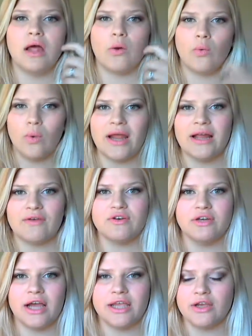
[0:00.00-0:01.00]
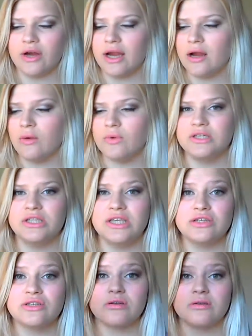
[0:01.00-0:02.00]
right after dyeing your hair, which
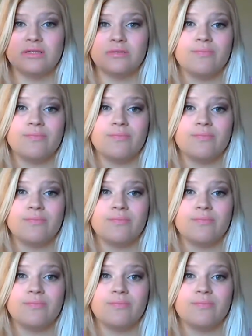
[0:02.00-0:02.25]
these are,